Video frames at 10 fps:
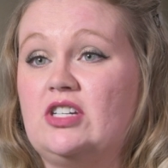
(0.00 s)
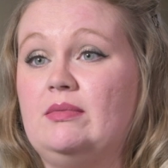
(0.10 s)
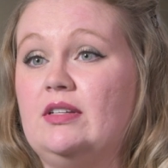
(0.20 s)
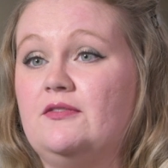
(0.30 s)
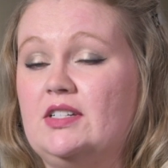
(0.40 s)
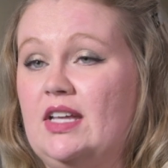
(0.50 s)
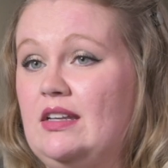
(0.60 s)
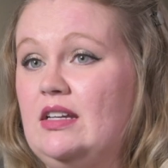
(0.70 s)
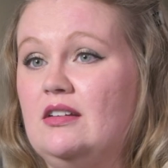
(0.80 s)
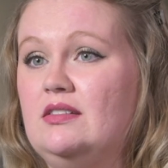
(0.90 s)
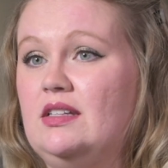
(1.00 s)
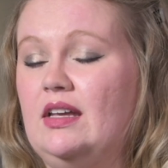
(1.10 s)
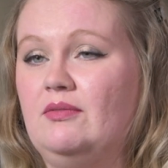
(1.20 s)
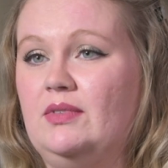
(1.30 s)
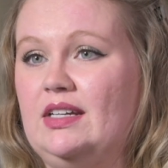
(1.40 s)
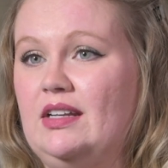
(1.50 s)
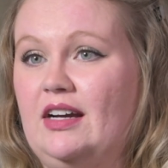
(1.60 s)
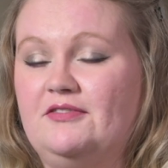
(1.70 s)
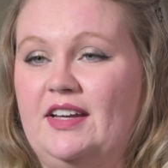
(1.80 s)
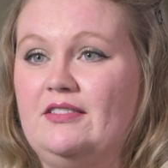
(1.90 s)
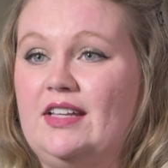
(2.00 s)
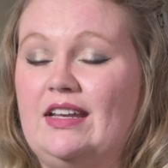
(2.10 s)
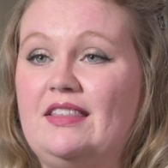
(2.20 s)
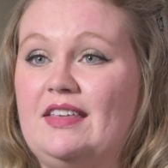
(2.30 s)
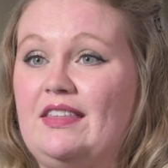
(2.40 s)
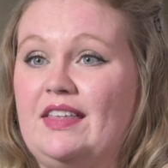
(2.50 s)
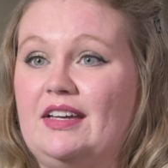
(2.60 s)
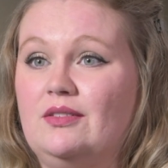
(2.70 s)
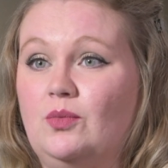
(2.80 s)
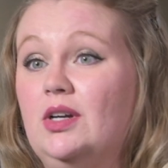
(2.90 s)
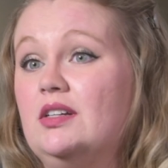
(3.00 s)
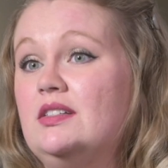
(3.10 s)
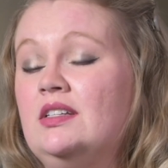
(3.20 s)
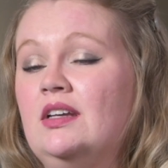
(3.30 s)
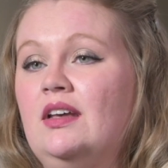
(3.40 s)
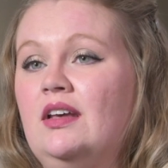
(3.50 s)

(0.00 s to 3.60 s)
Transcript: treatment for 10 years and we had not found anything that worked.